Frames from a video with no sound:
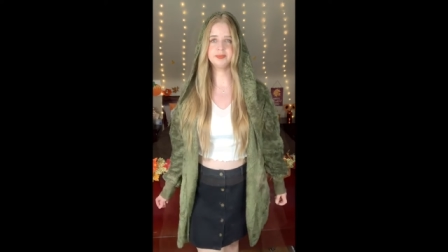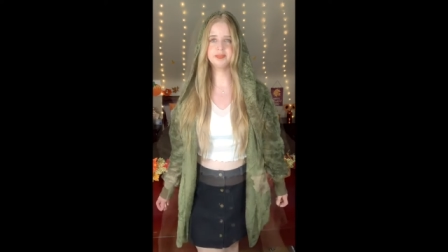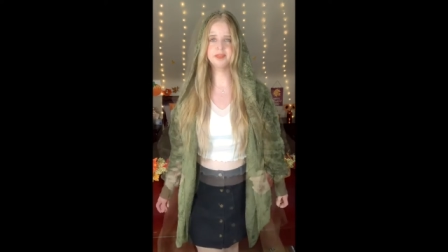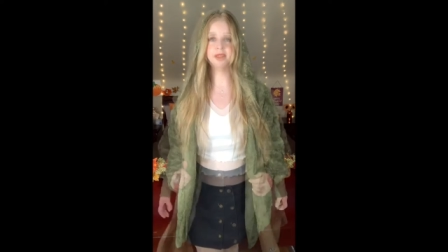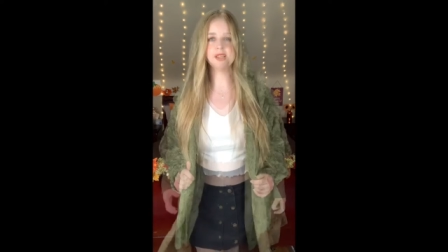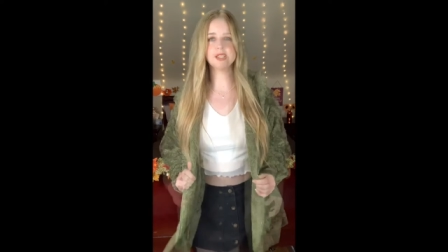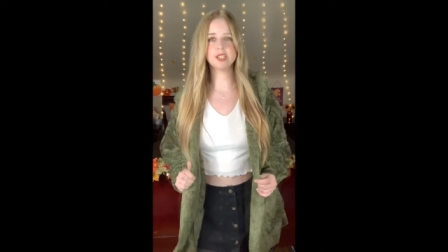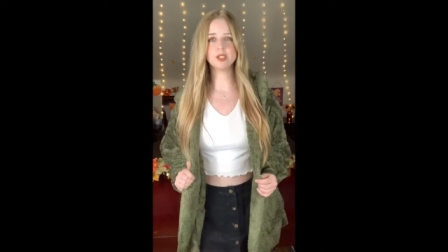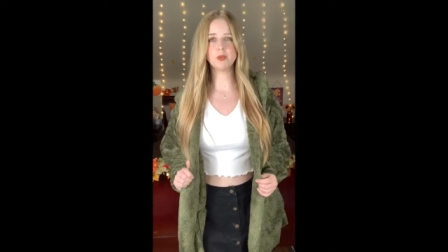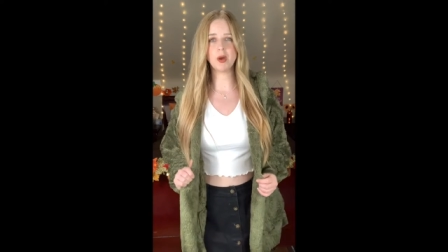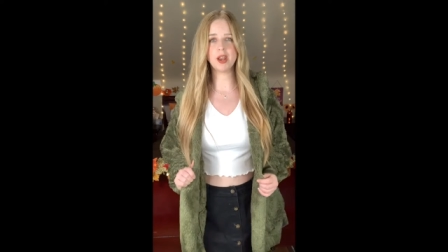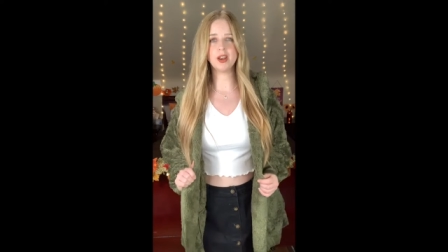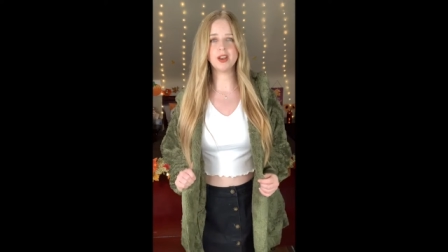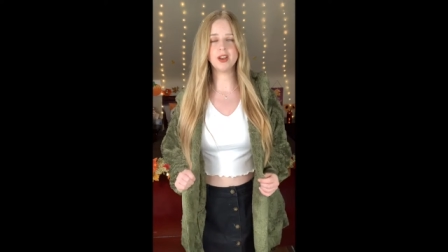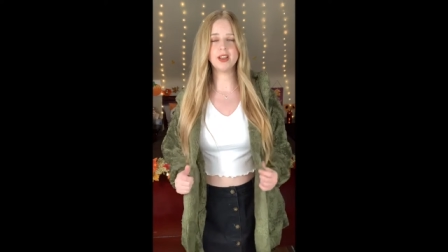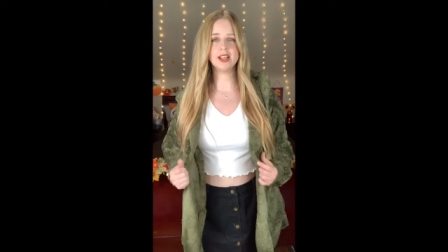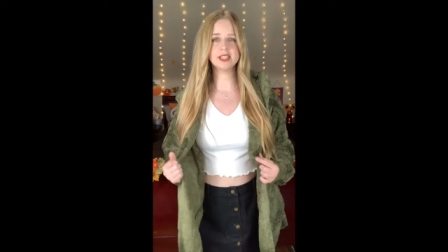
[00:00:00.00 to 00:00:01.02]
This
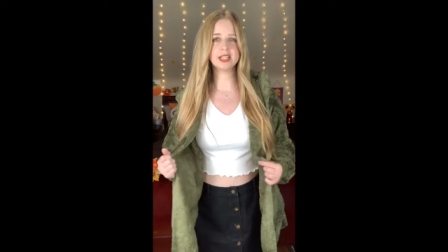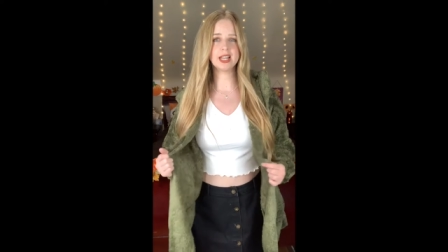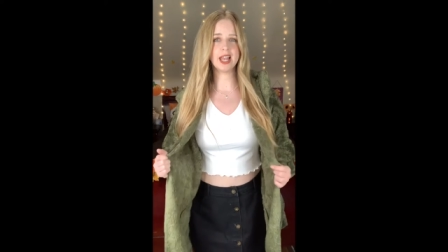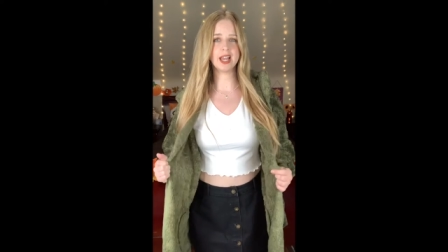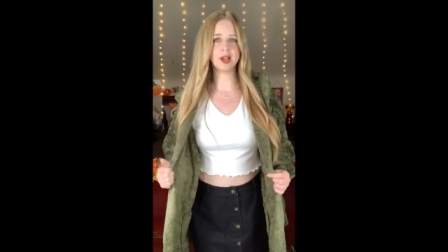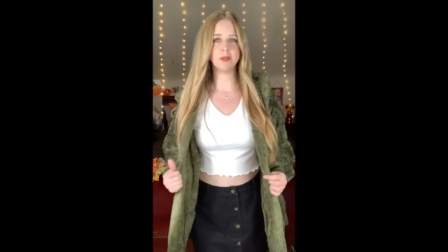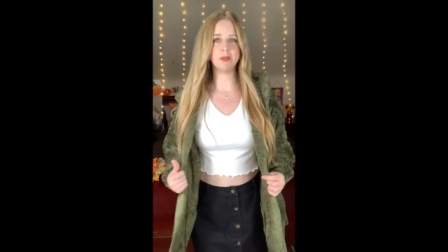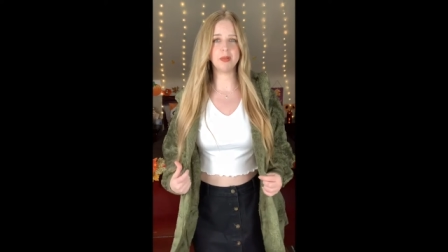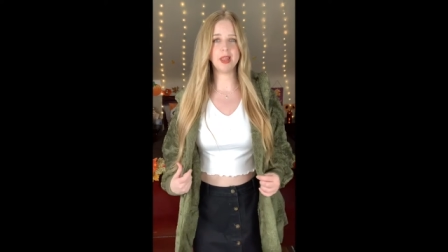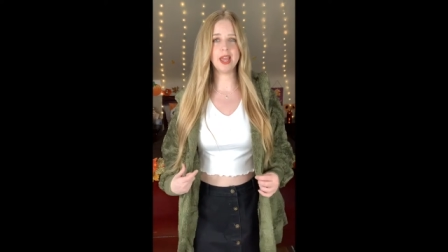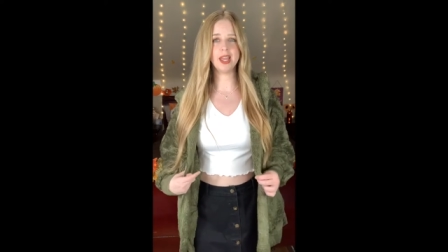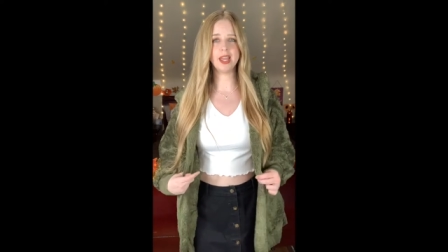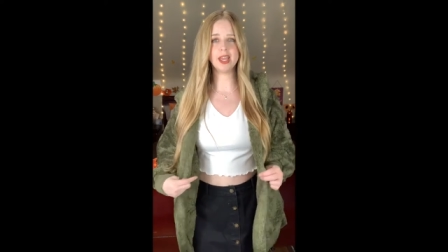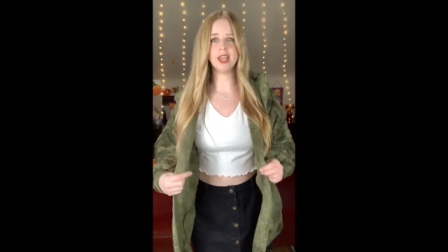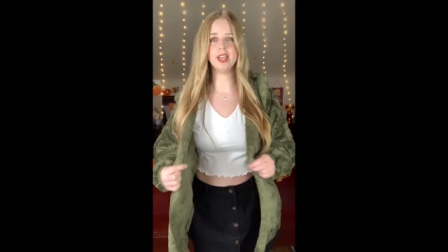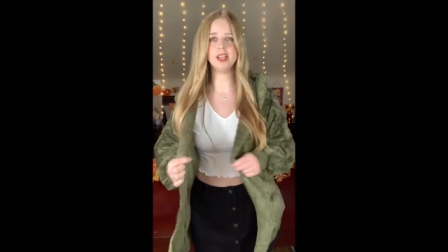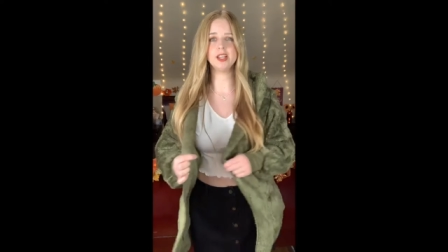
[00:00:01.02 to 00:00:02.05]
sweater is like a
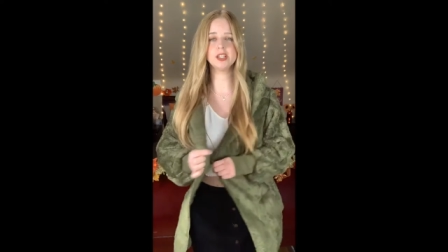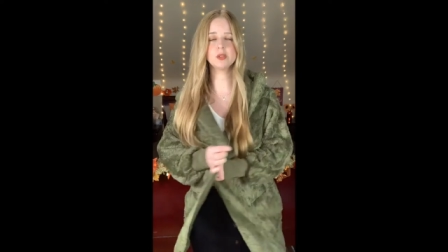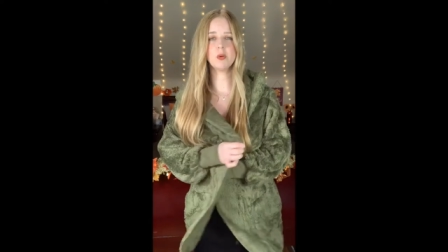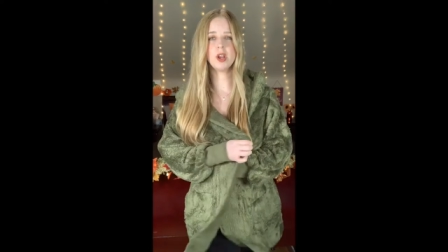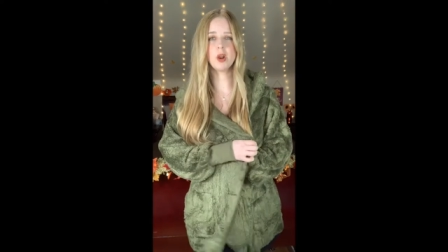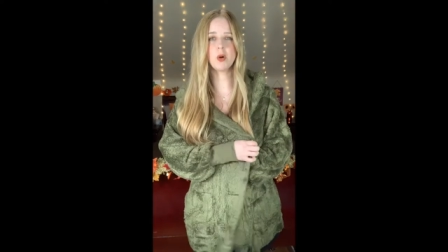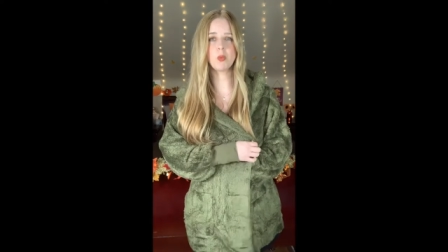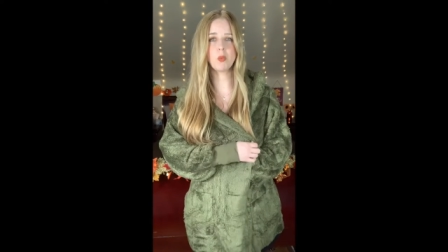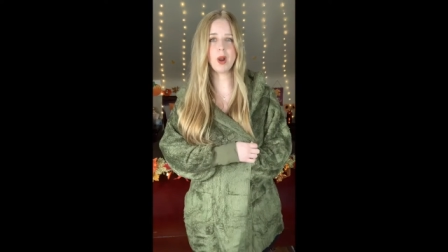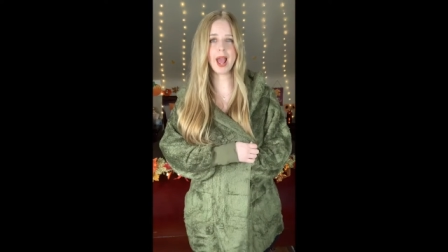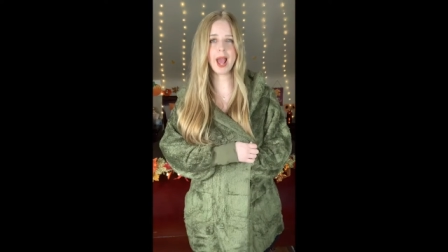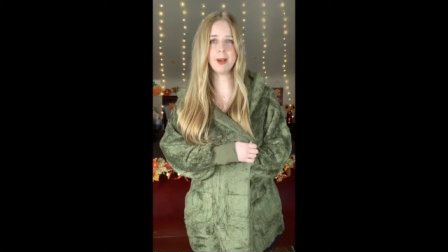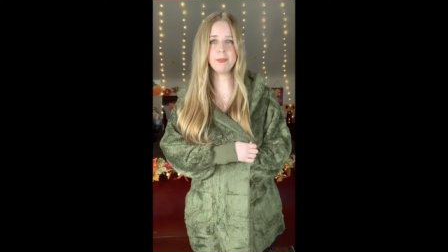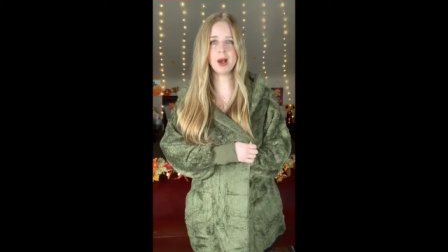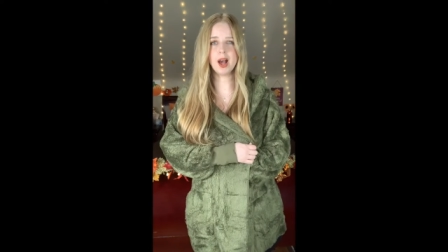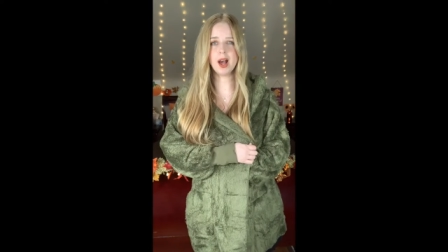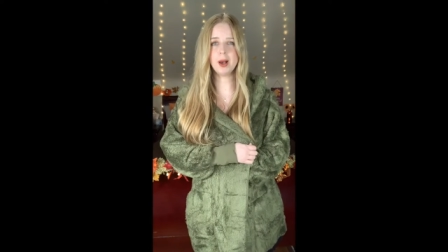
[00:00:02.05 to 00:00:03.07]
blanket. You just want to
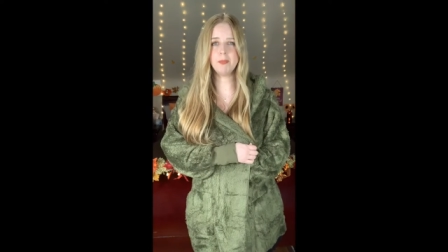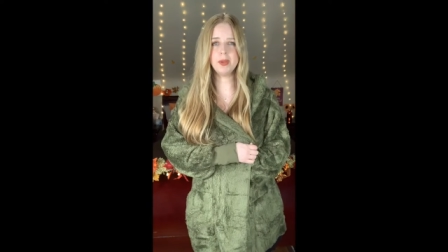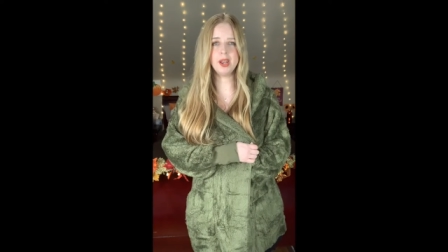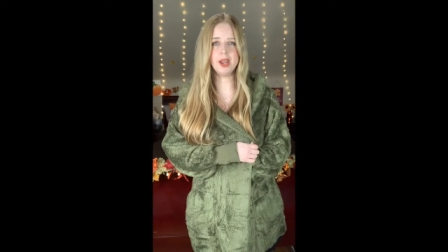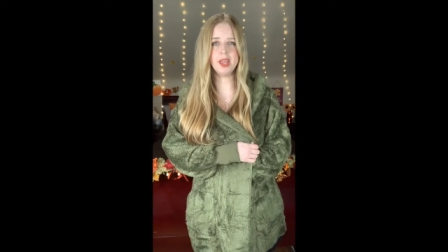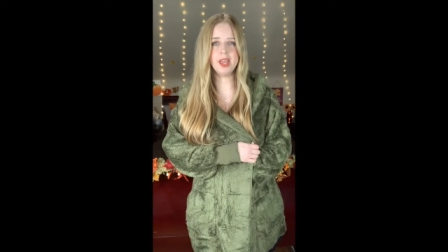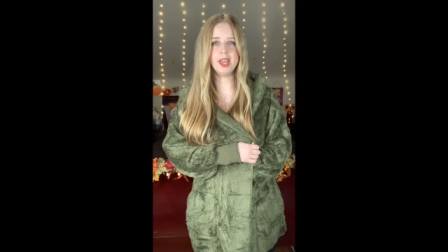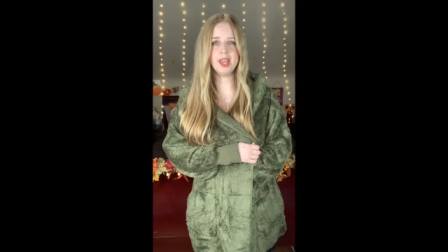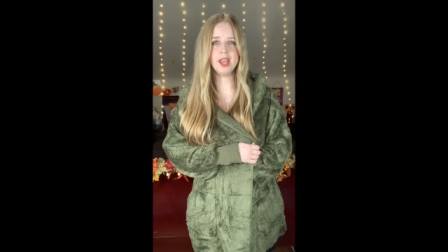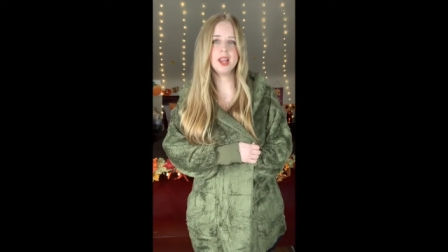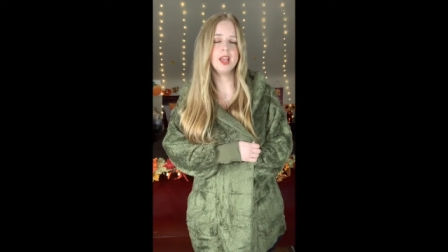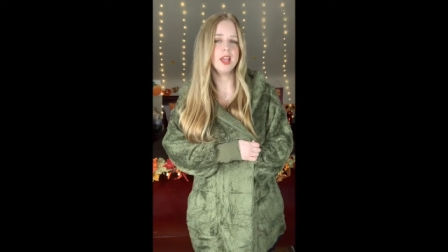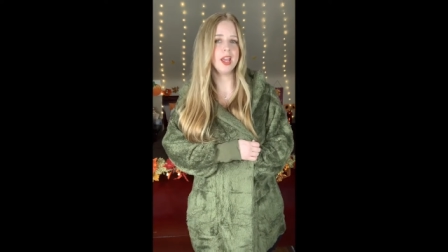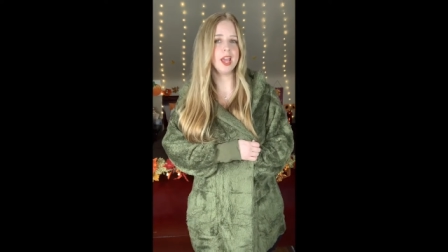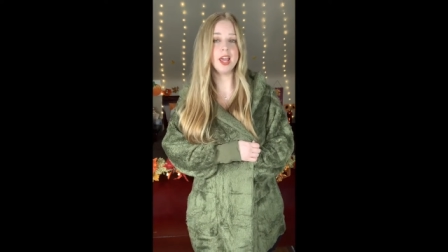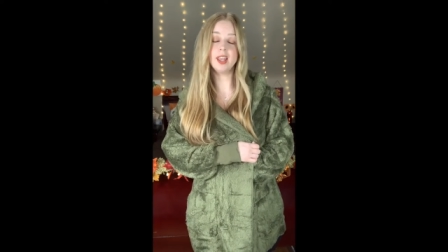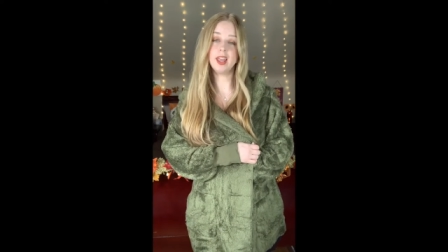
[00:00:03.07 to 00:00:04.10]
wrap up in it
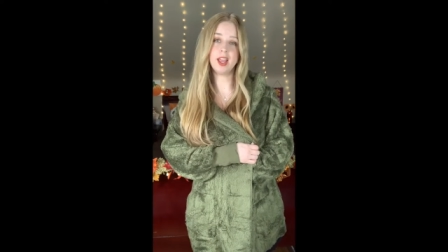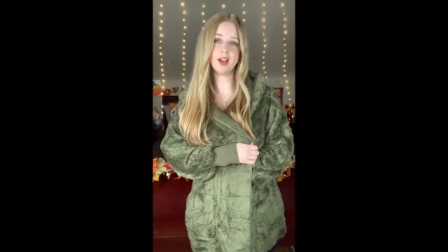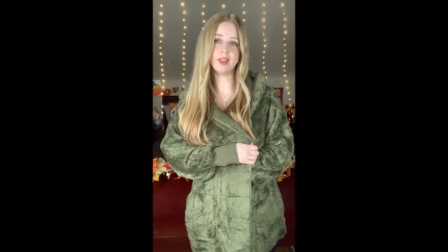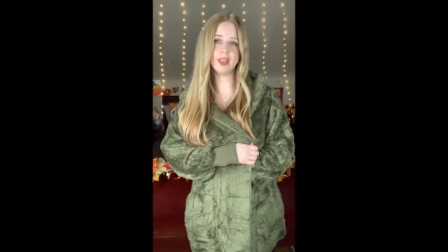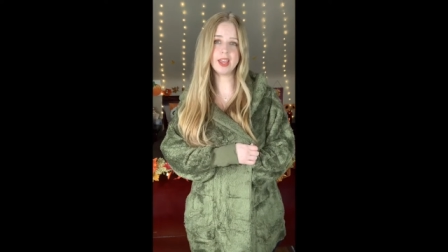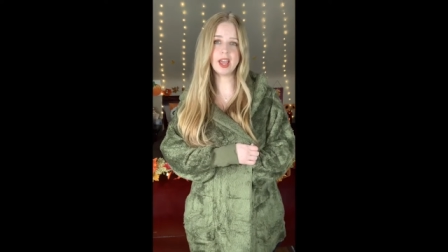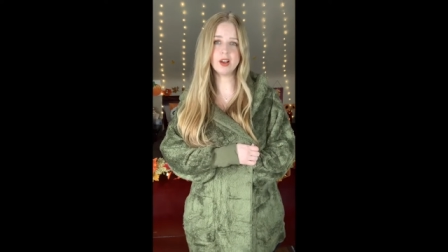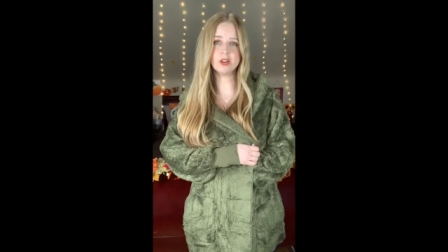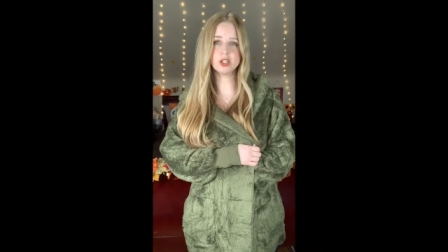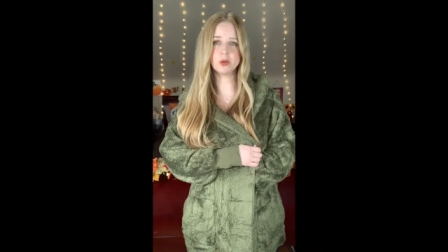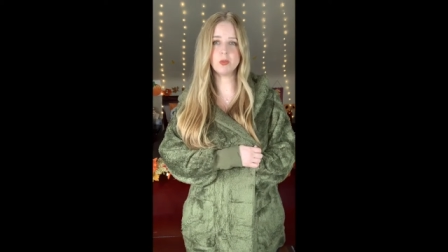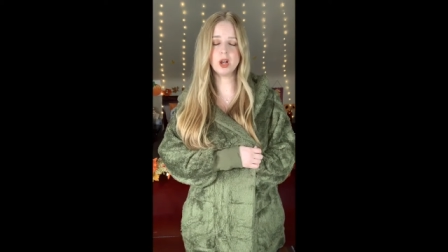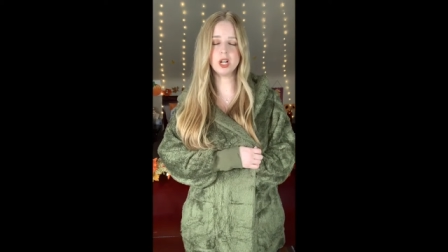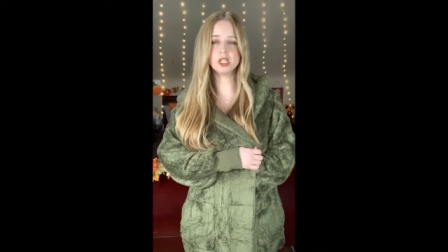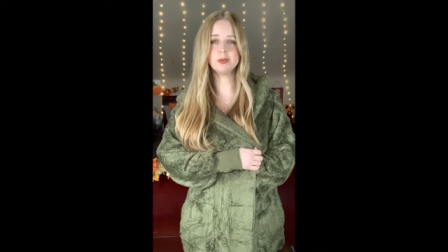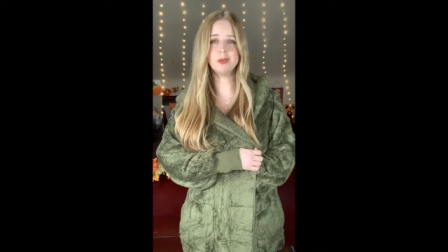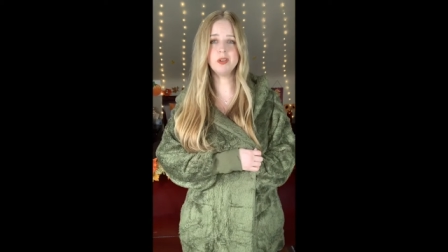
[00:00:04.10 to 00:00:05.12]
and lay on the couch and
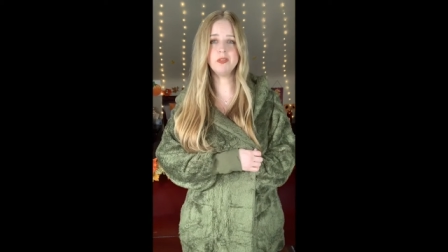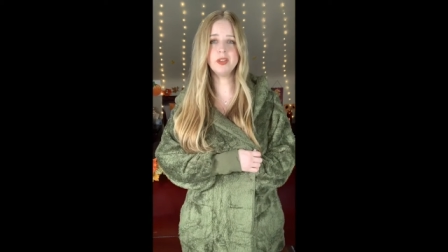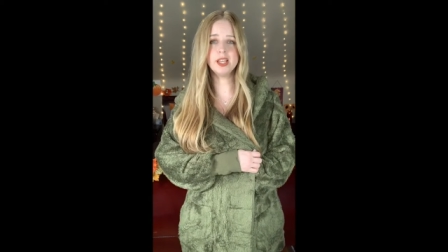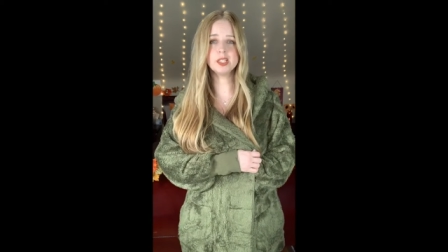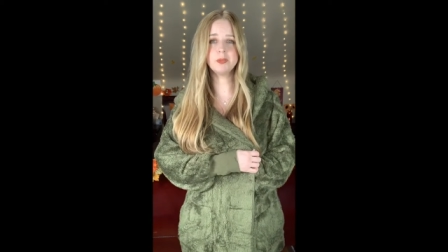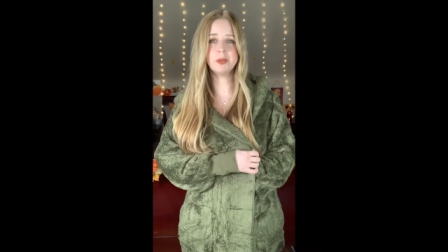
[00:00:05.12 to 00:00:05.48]
watch movies.